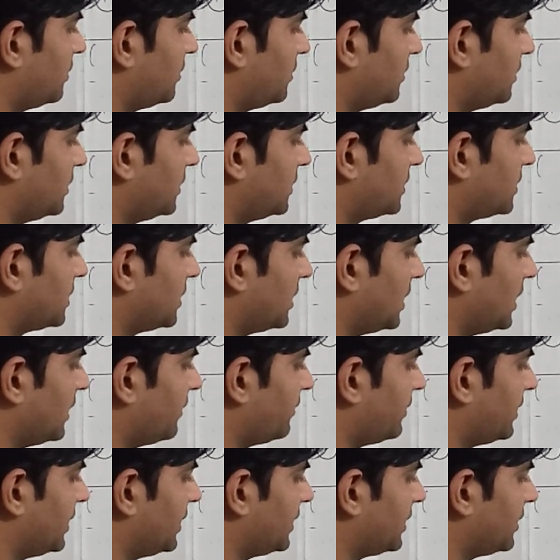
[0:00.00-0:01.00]
this I
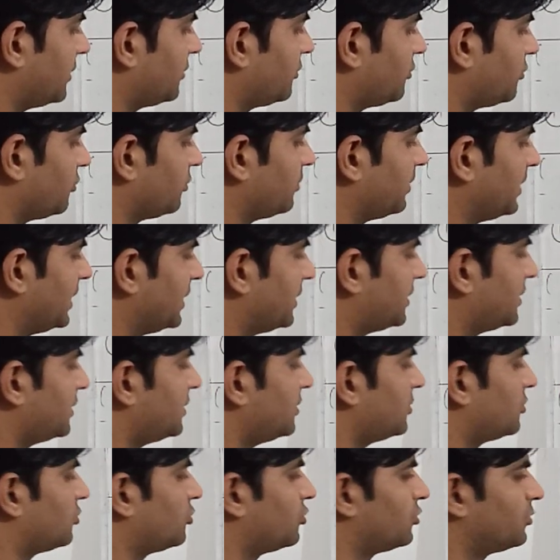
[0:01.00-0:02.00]
have taken 2
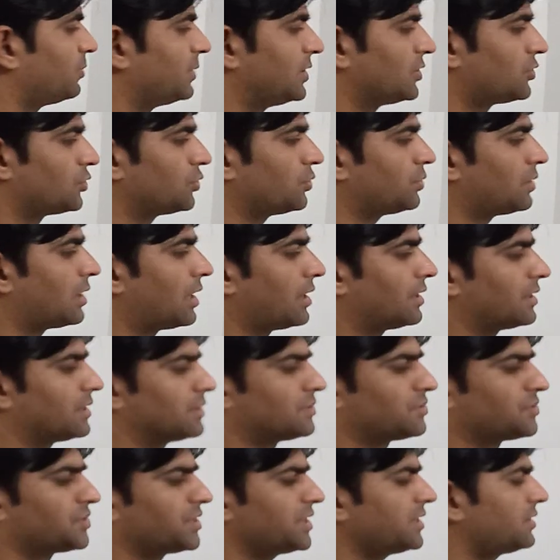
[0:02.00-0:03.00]
meter. Don't be so
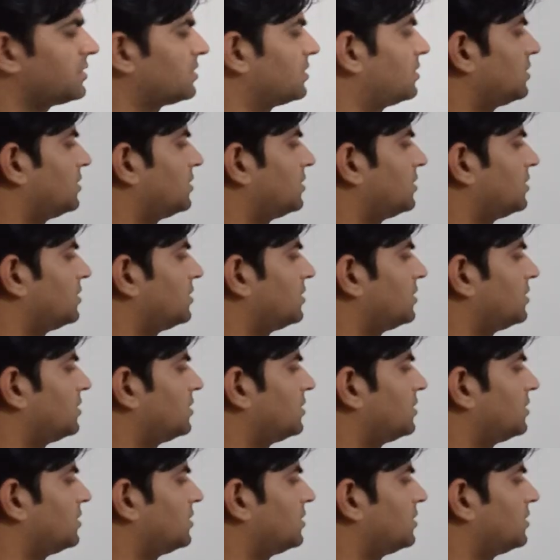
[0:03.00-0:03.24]
artistic.